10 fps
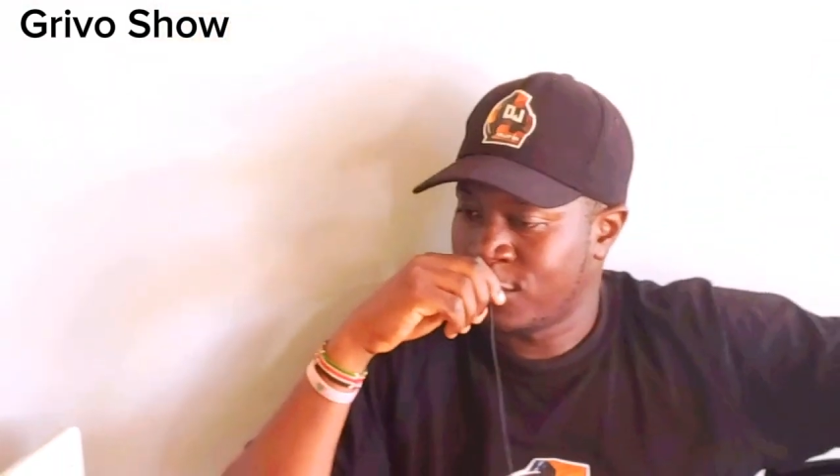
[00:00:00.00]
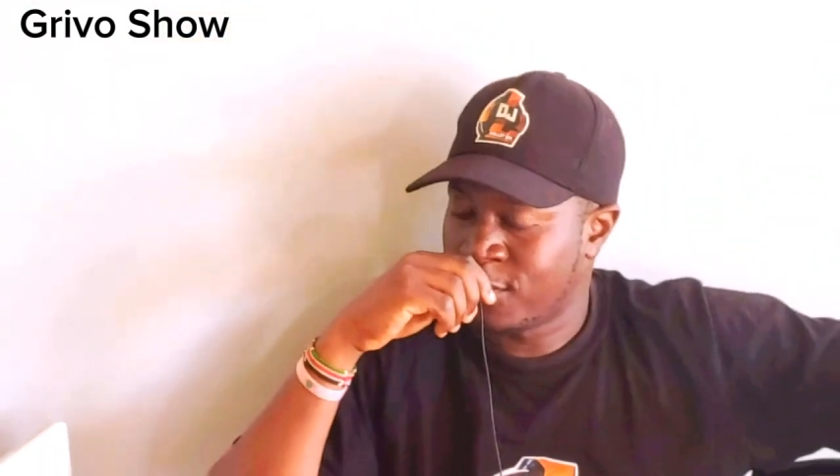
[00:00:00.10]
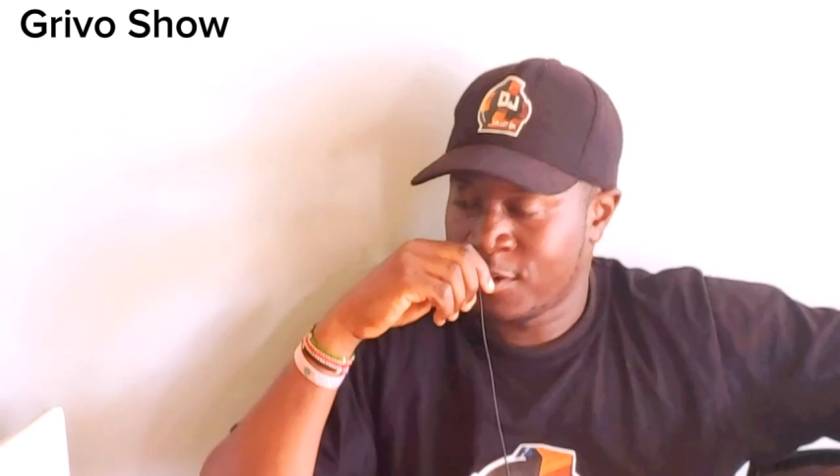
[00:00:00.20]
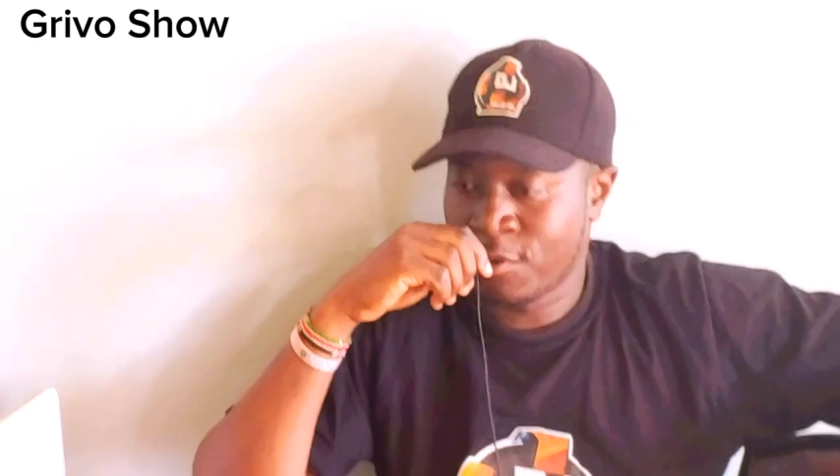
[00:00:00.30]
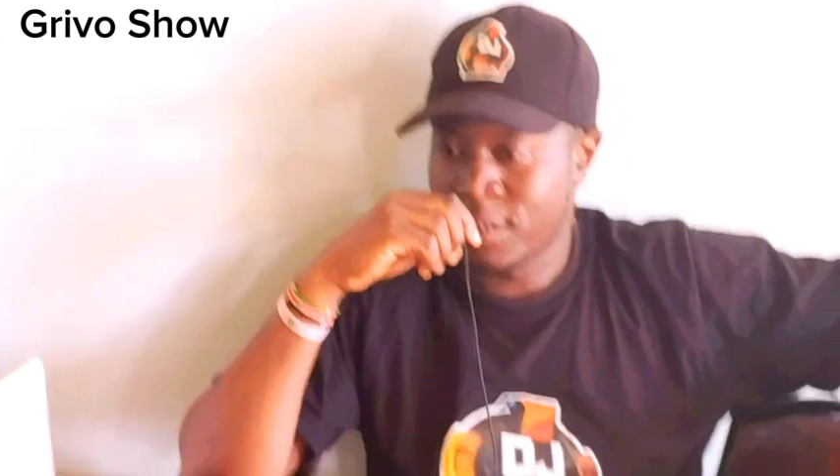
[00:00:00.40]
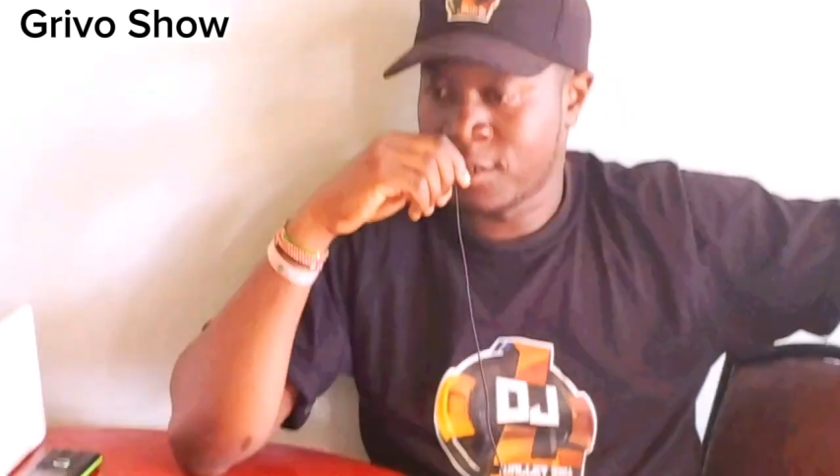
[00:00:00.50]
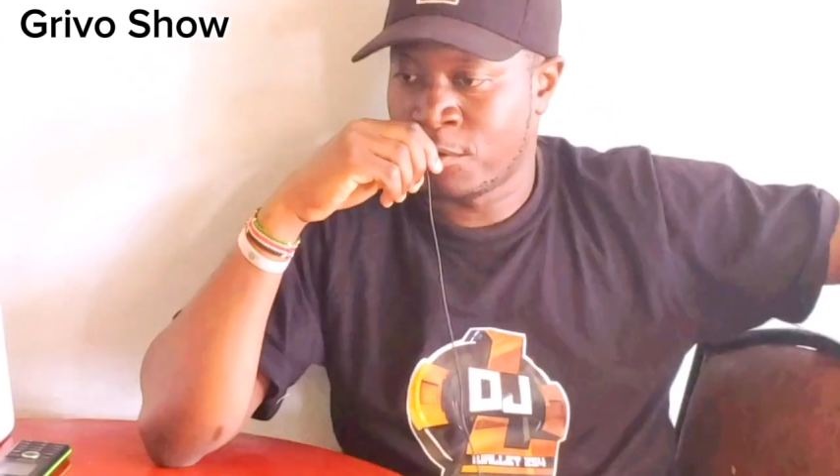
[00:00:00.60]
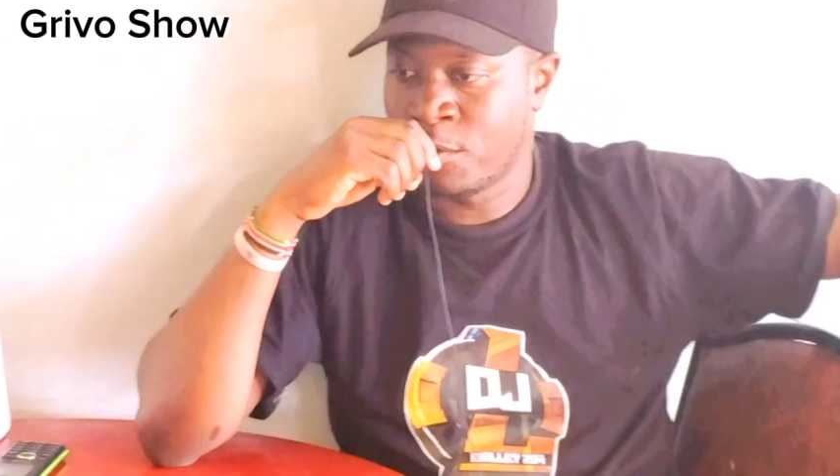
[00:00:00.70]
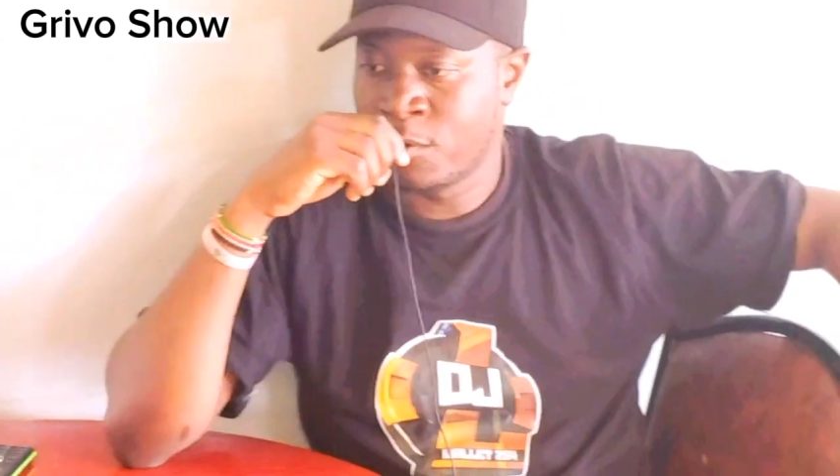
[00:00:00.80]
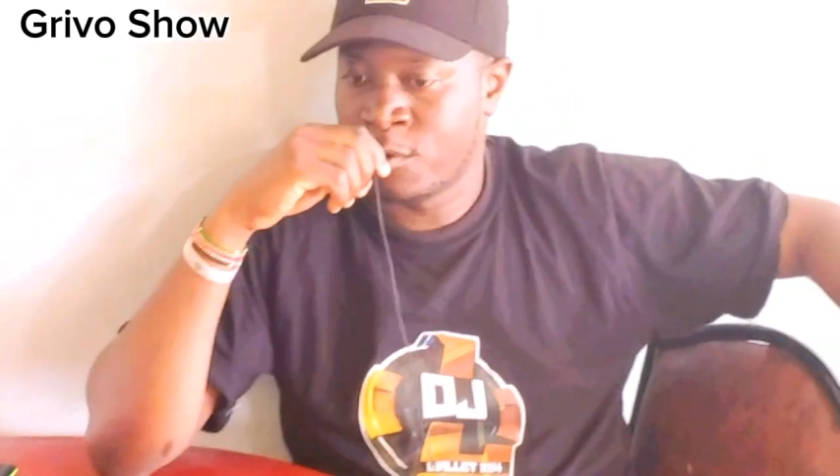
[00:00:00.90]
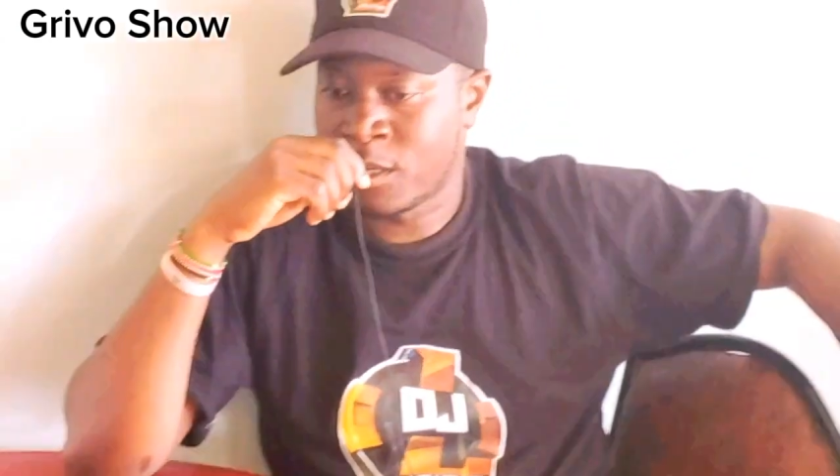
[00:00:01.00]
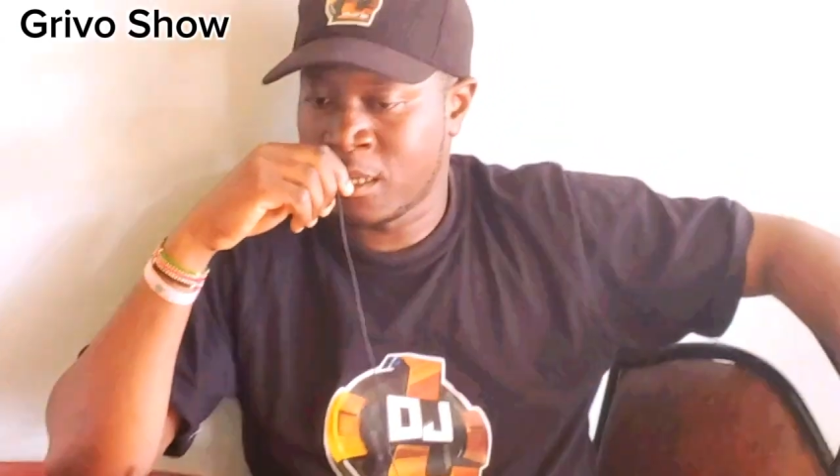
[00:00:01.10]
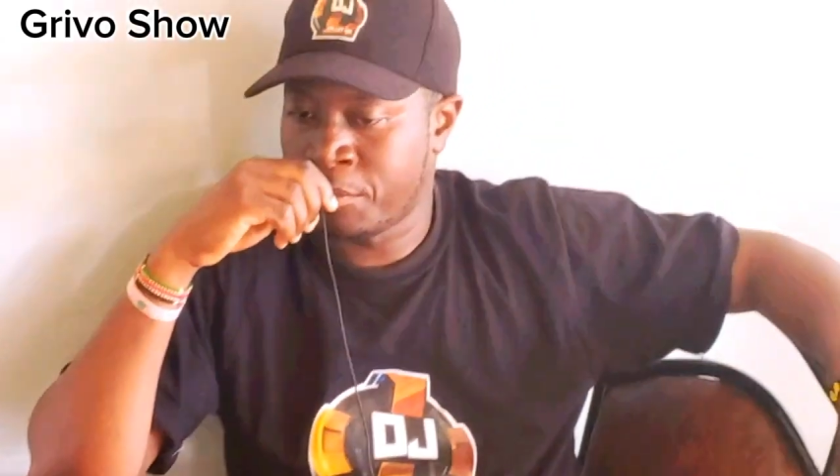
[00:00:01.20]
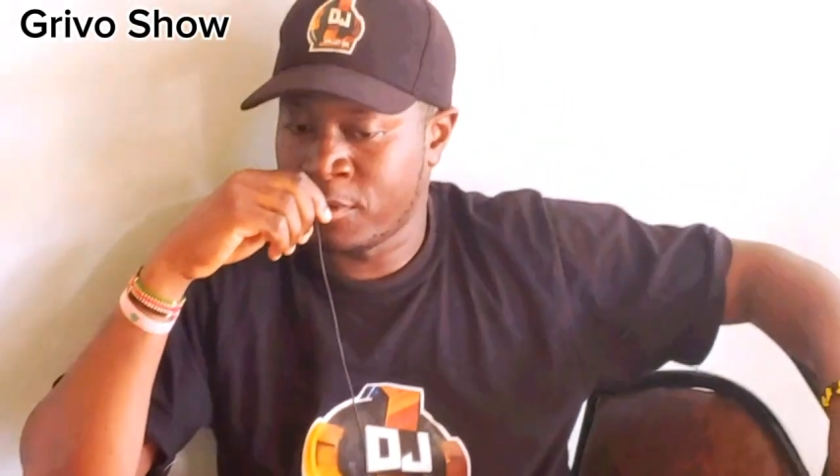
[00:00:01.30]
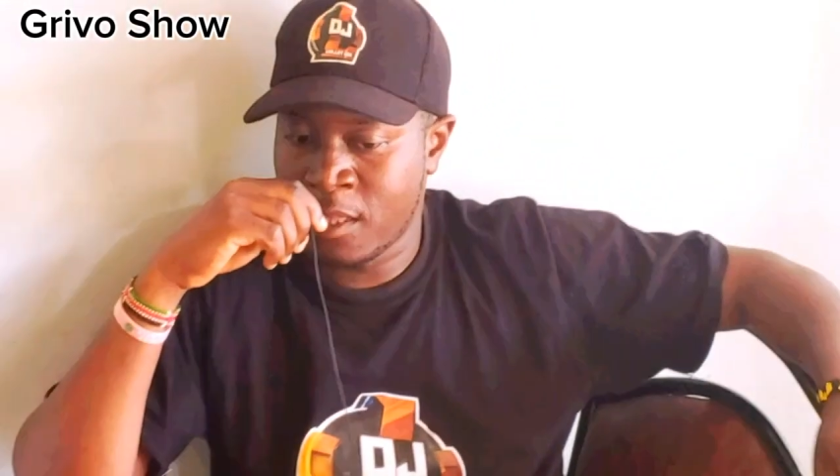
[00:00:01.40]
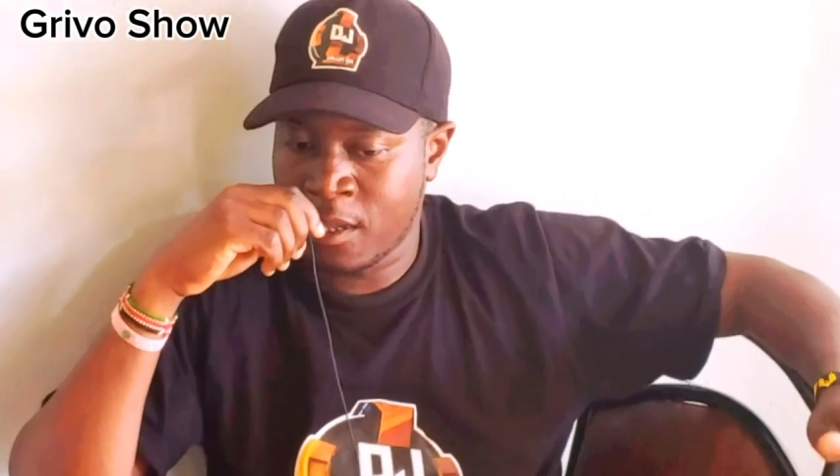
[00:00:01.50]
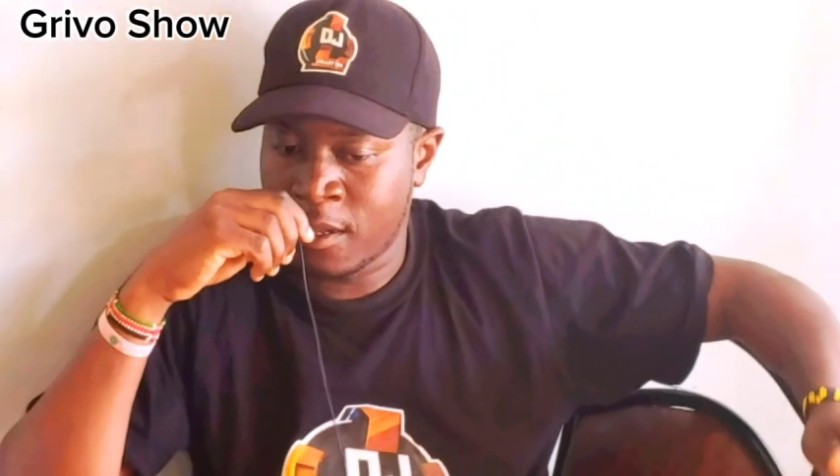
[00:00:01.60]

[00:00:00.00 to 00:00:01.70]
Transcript: niweze ku keep their